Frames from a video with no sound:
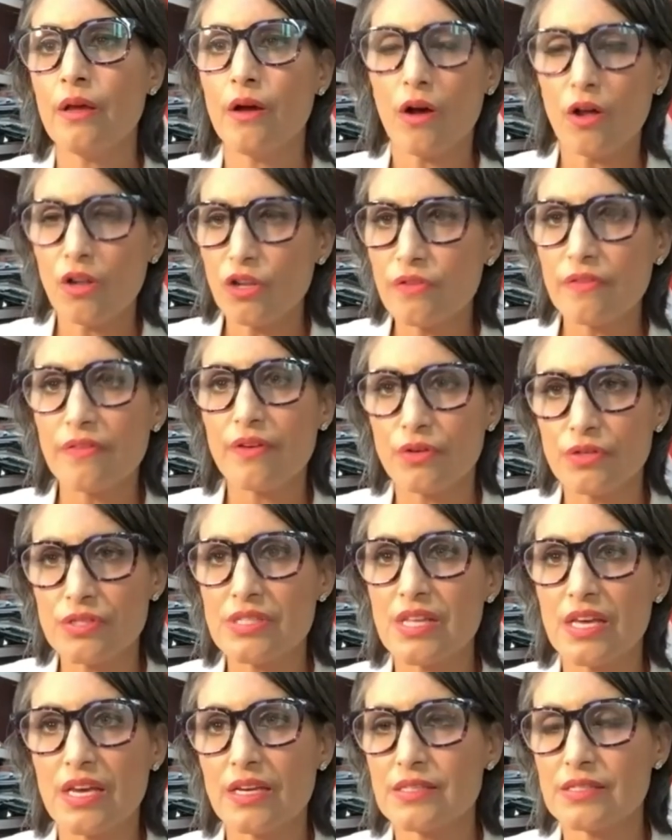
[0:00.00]
all of those
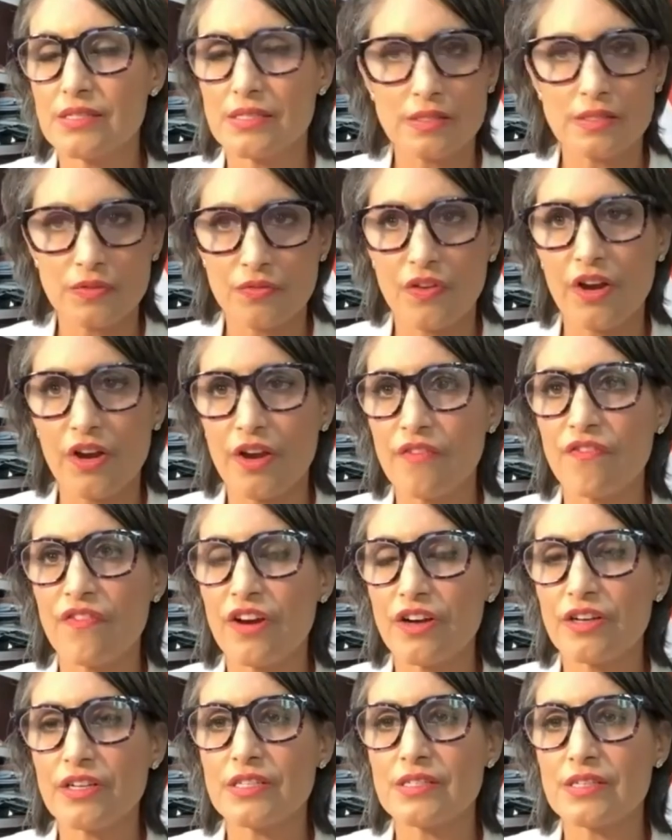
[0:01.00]
things it's a very
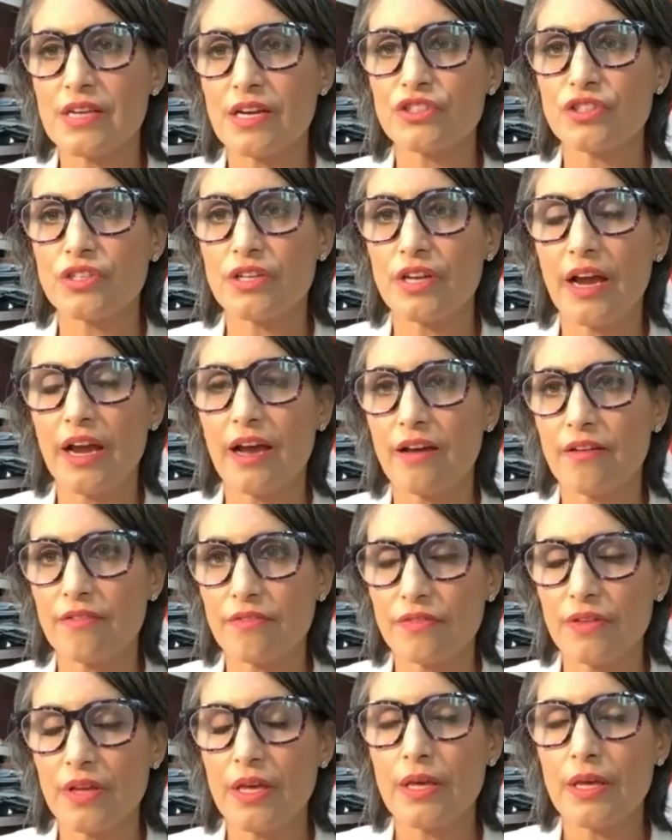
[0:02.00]
fair discussion to
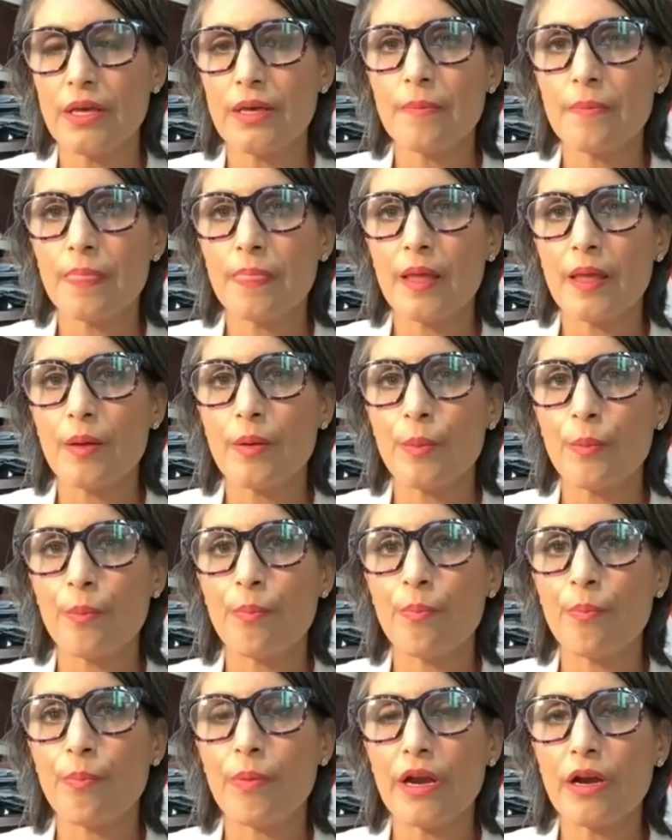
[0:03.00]
have
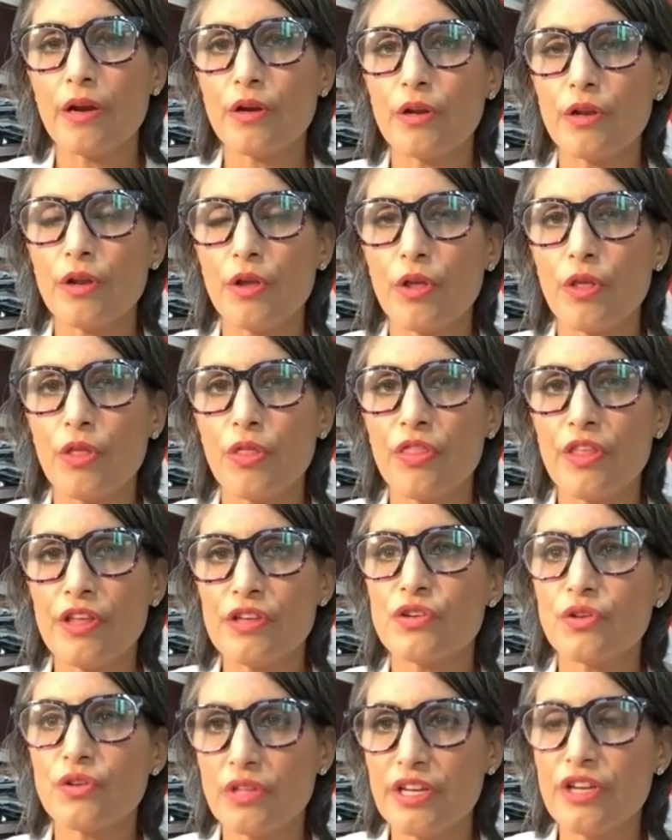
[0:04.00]
but
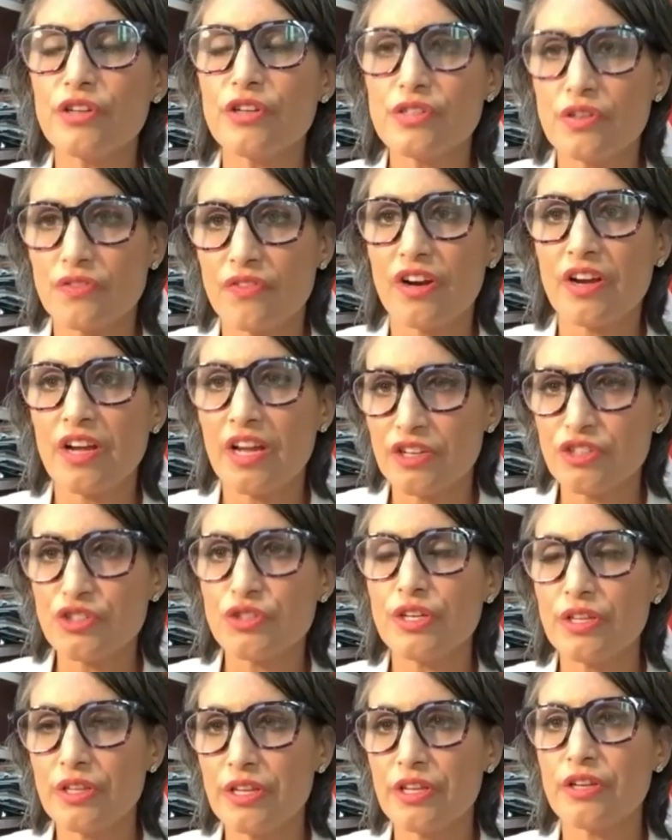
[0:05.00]
these are leaders of our
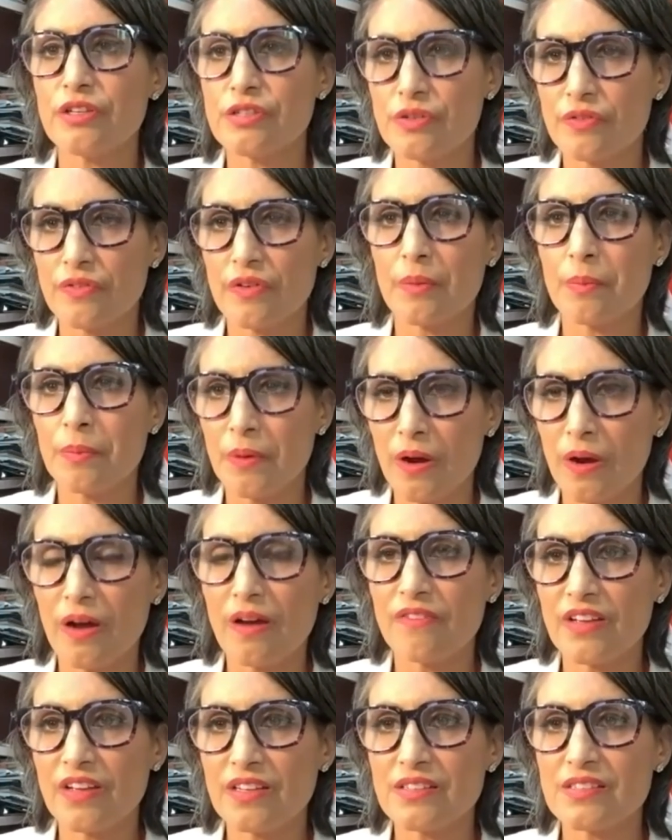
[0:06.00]
country and leaders of our
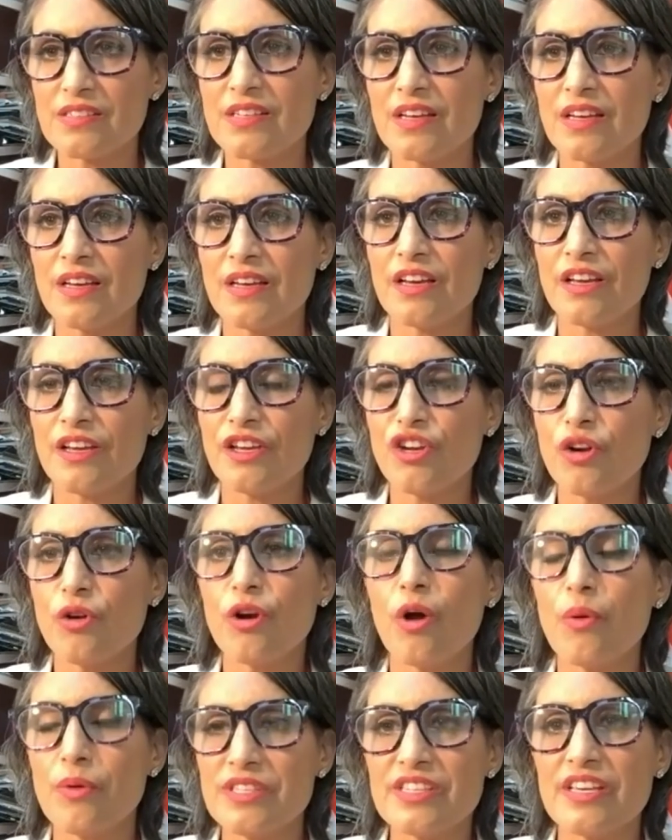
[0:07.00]
province you don't
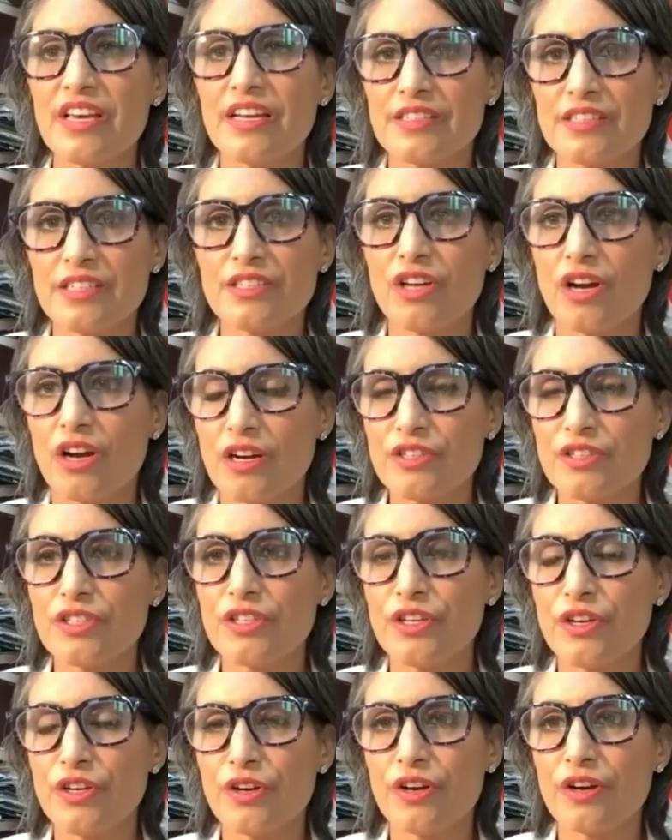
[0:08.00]
always get to talk to
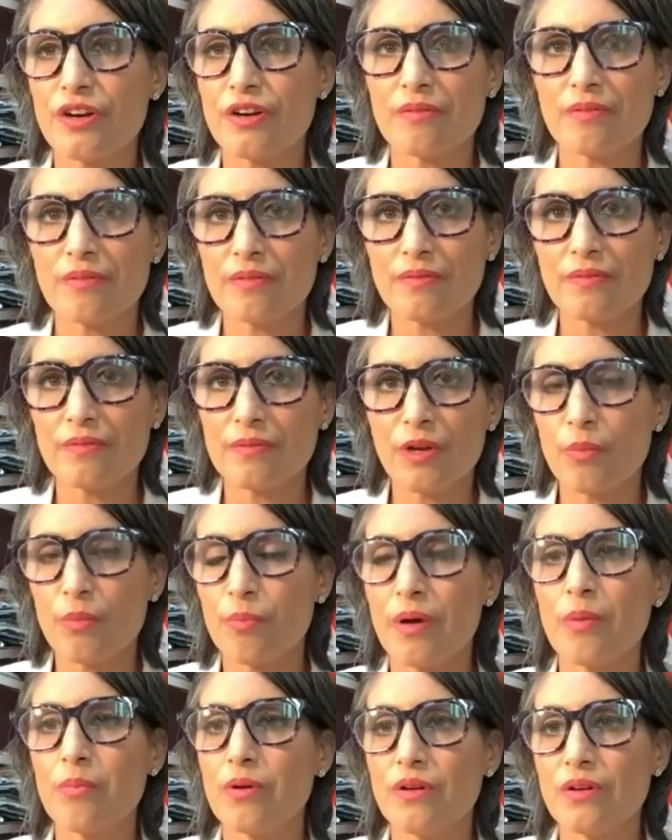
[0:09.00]
your your
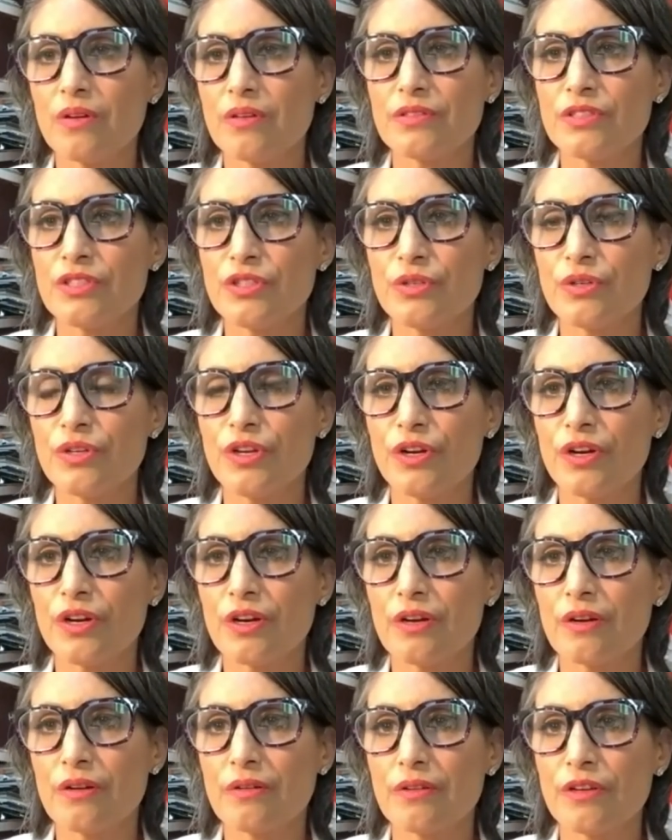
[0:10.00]
bubble to
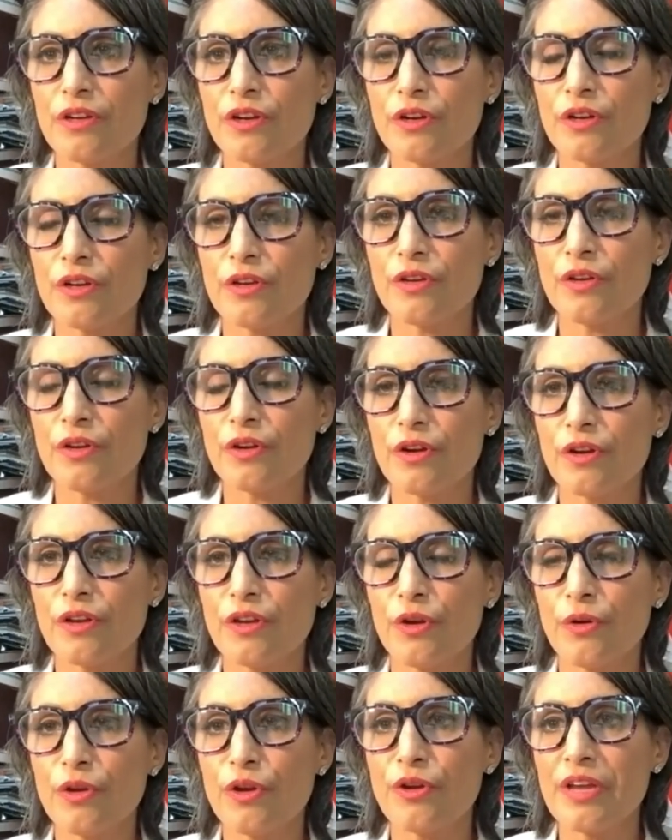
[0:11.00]
your your your
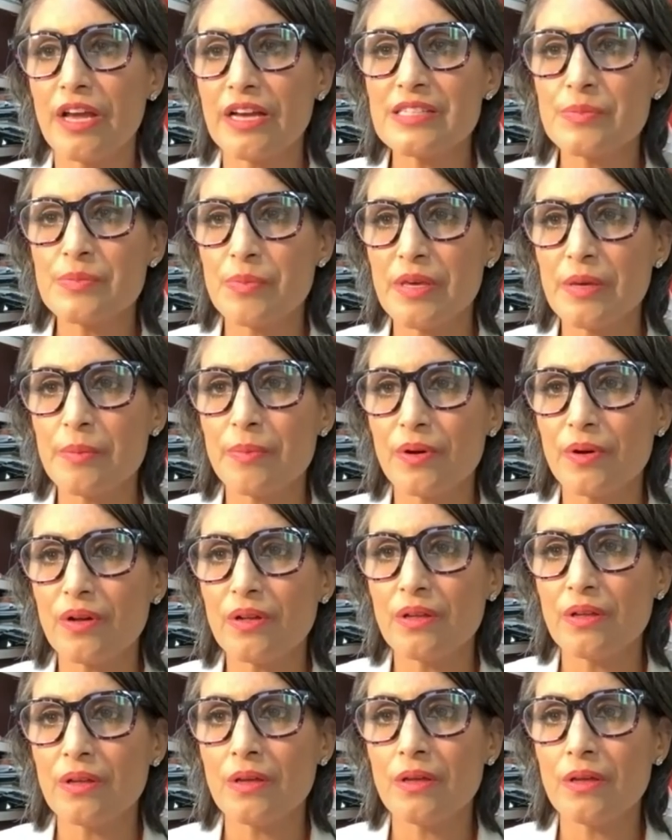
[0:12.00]
you know your yes people